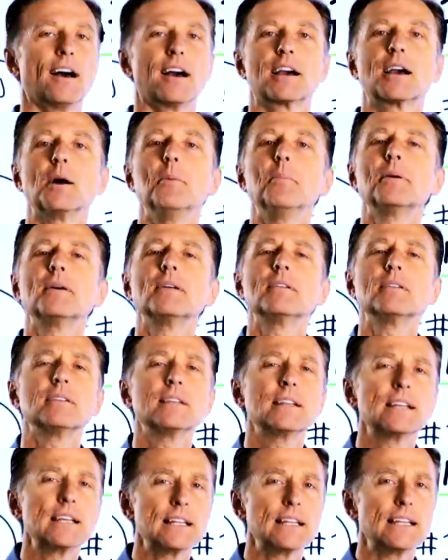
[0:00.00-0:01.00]

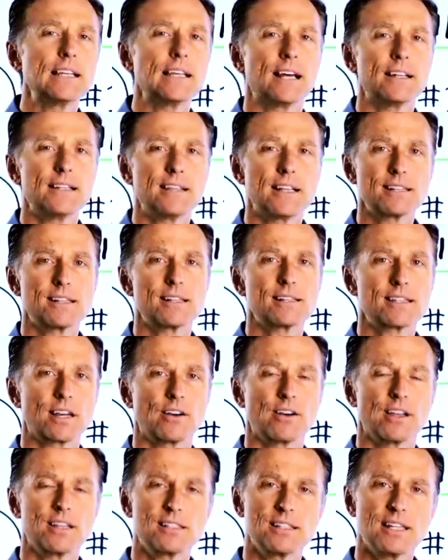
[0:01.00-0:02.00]
Completely
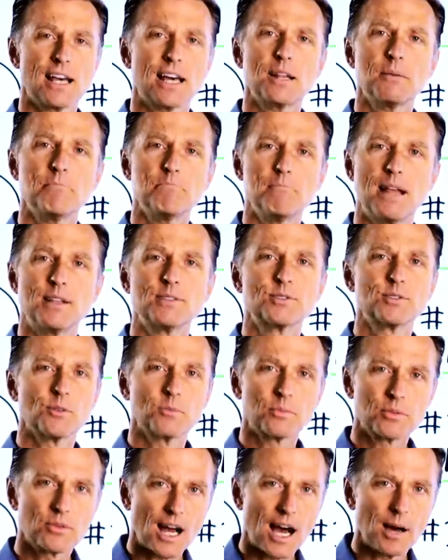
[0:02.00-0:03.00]
unnecessary. It's not a mental
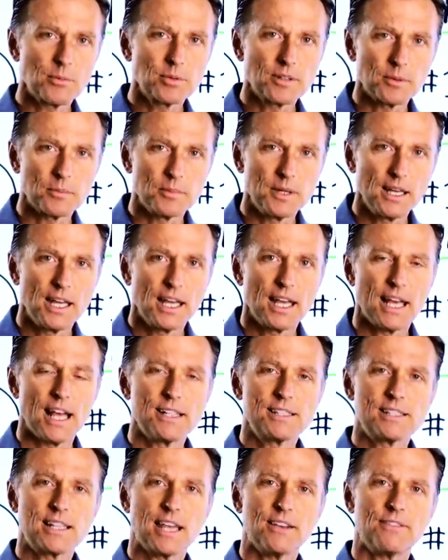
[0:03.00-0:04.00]
problem.
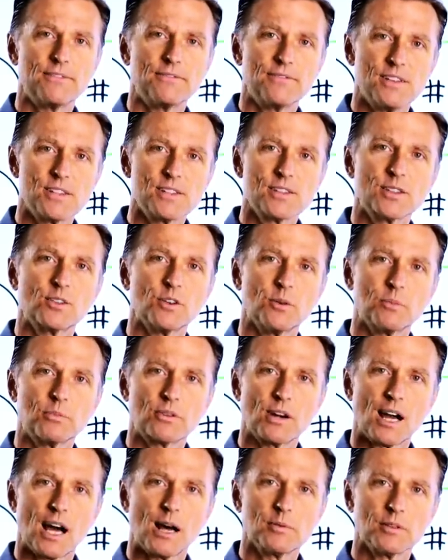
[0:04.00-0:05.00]
It's a physical
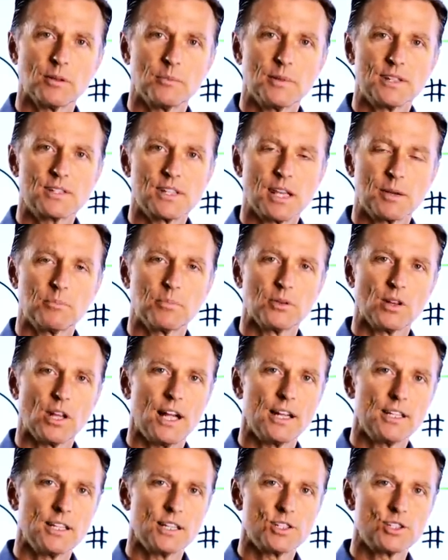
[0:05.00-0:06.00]
problem. It's a
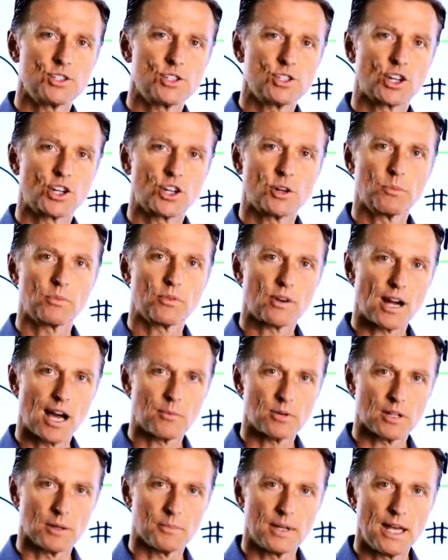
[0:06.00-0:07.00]
blood sugar
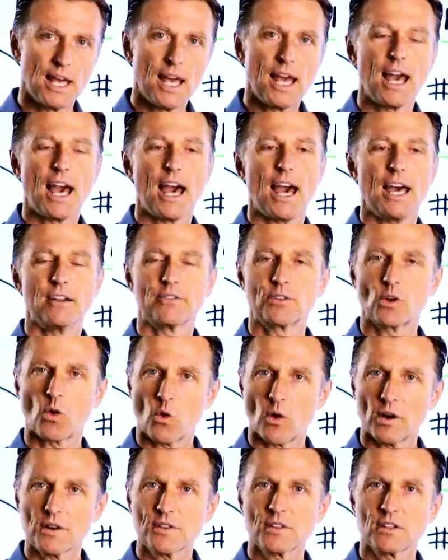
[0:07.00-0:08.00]
problem. And of
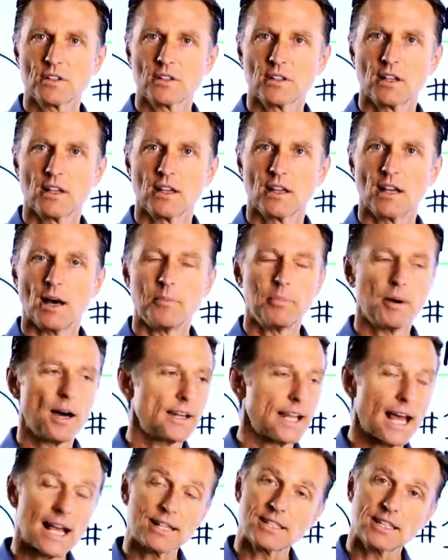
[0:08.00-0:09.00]
course,
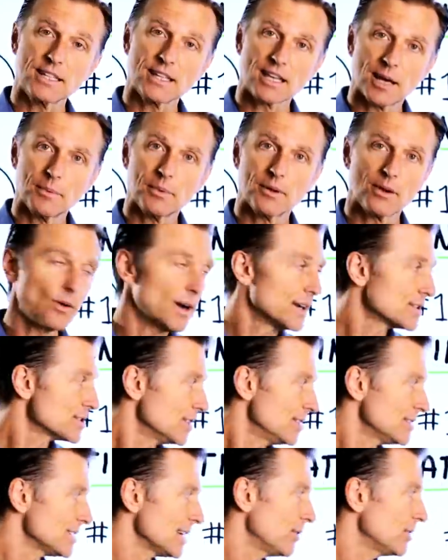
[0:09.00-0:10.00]
upon asking a couple
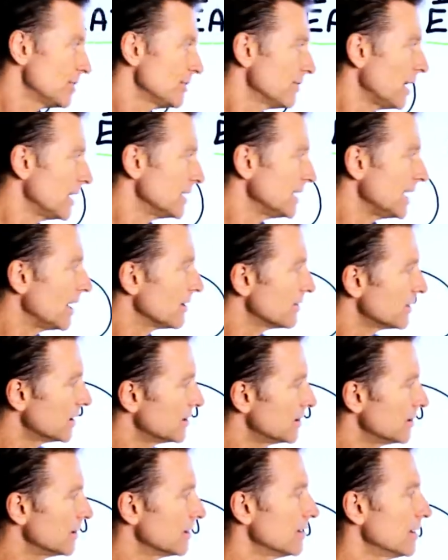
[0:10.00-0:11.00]
questions, I would find out
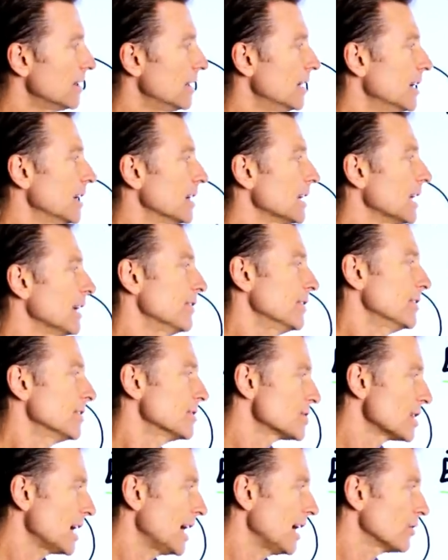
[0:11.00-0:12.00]
that they're giving their
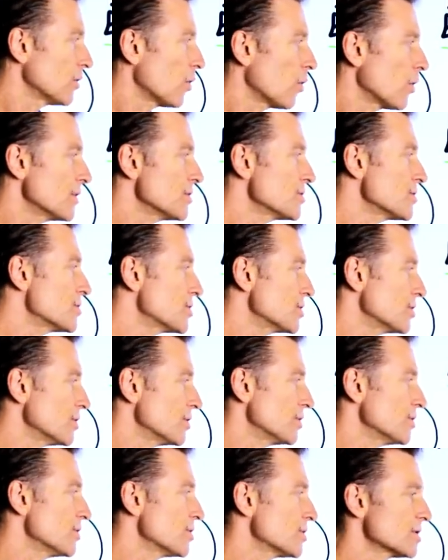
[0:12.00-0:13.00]
child orange
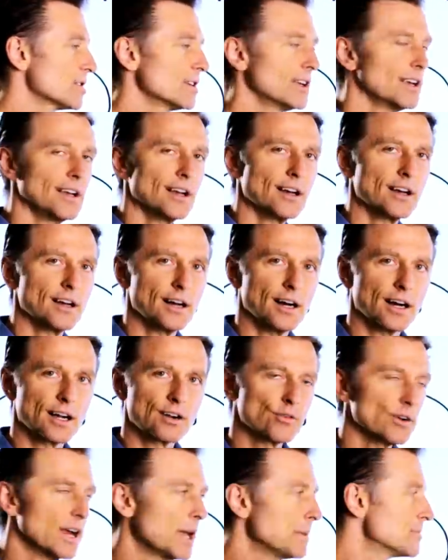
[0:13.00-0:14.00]
juice, uh,
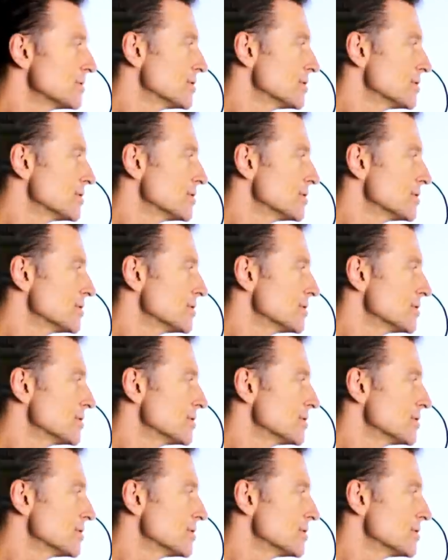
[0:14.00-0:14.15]
grape